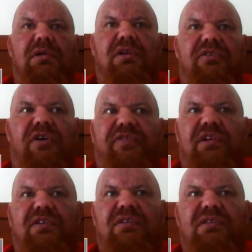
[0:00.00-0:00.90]
there's
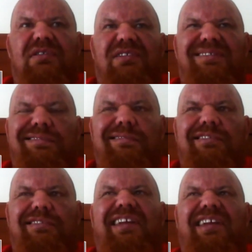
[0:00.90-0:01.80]
nothing
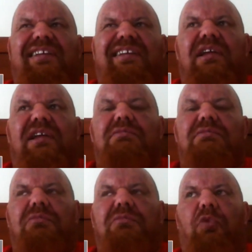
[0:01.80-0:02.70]
genetically
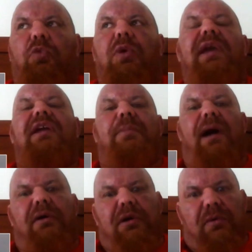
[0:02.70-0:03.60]
weird
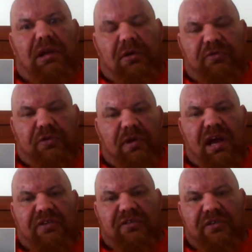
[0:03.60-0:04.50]
about you when it comes to
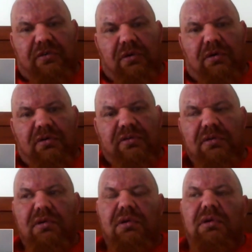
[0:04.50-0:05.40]
reactions to drugs,
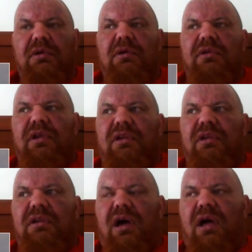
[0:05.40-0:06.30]

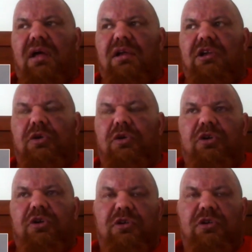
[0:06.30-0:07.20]
then you
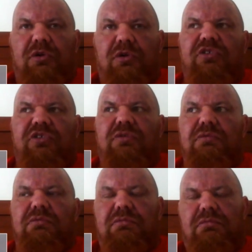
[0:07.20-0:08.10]
can use
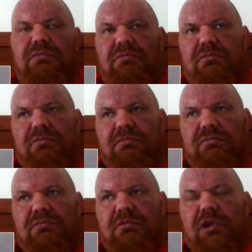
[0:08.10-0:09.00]

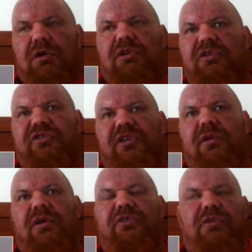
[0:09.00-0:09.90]
low-dose
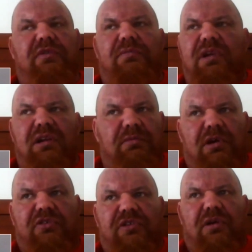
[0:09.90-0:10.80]
steroids or even
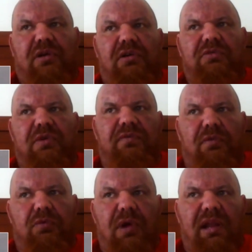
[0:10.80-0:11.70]
medium-dose steroids with
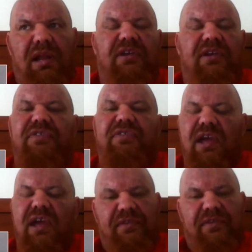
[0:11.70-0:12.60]
relative
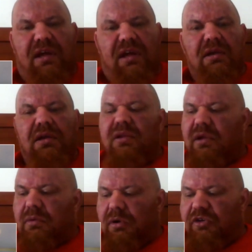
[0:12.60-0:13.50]
safety.
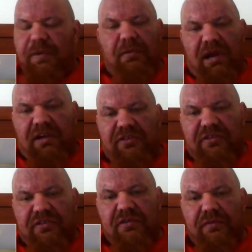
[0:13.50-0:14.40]
There will always be
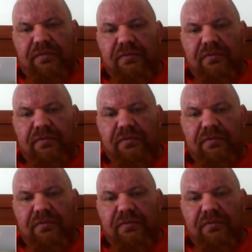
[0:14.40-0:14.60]
risks,